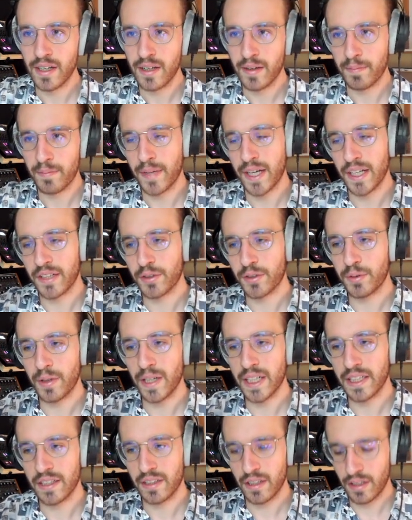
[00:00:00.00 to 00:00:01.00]
made
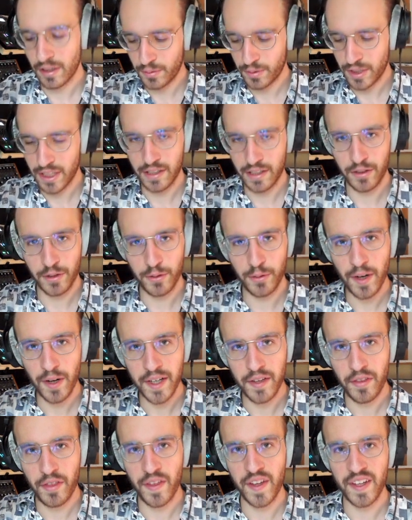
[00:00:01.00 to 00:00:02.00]
quieter, while the
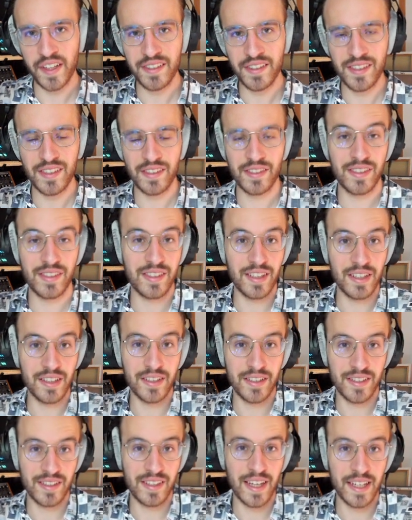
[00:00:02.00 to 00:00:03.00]
quiet things still
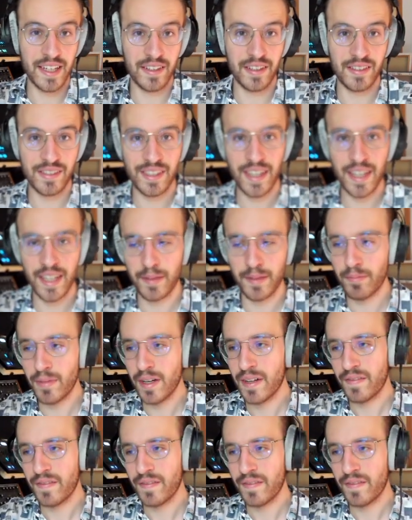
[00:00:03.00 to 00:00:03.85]
stay the same,